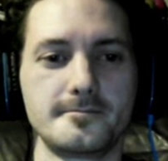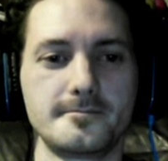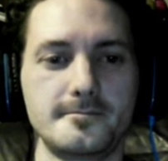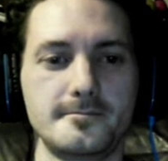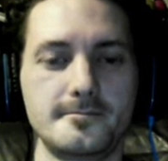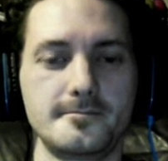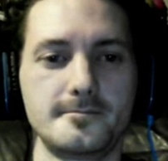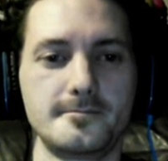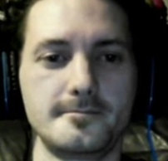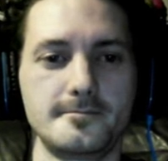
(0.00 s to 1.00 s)

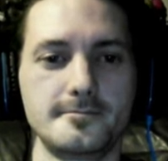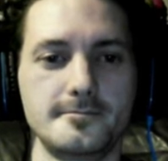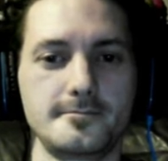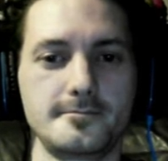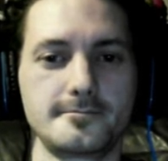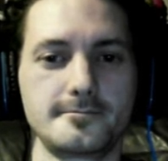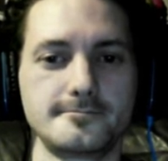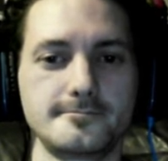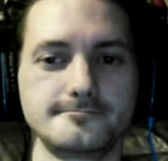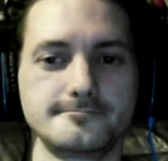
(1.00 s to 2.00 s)

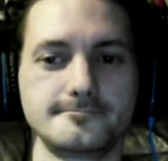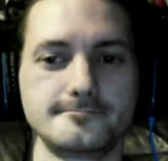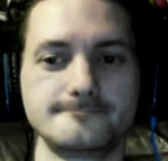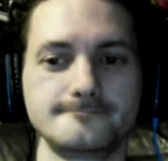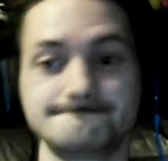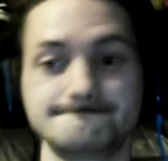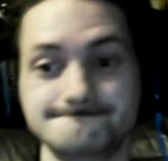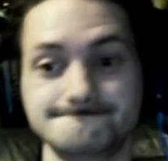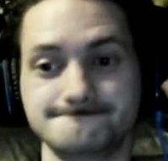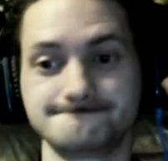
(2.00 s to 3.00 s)

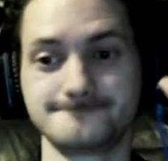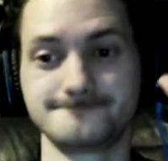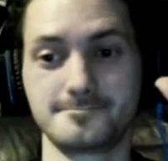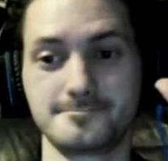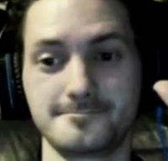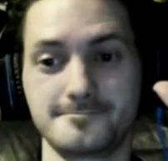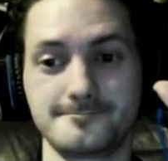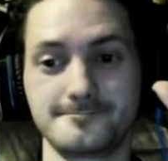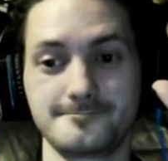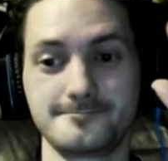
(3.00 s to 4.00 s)

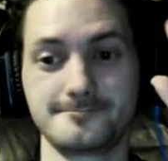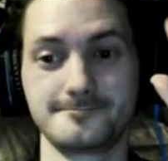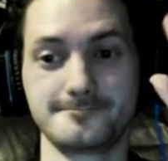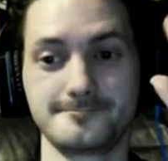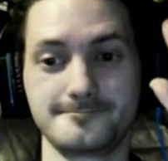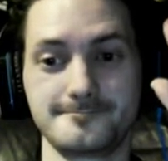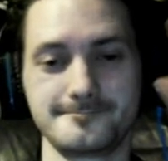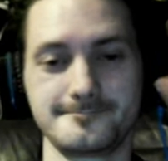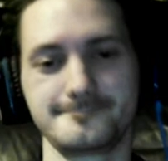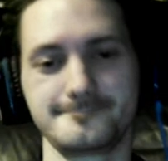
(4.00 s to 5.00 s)

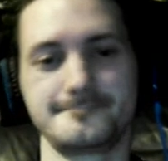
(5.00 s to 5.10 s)
This person isn't speaking.